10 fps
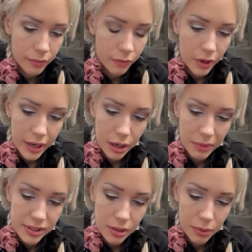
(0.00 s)
Right now, my
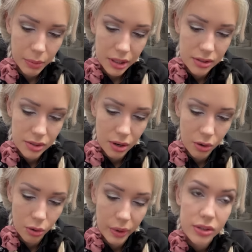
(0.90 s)
sleeping patterns are
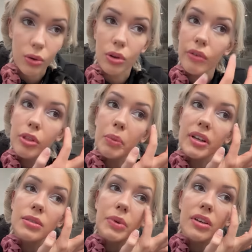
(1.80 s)
always all over the
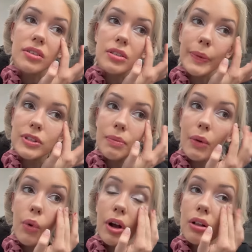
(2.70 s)
place because it depends on my
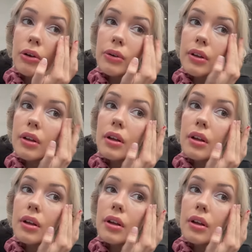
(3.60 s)
workload.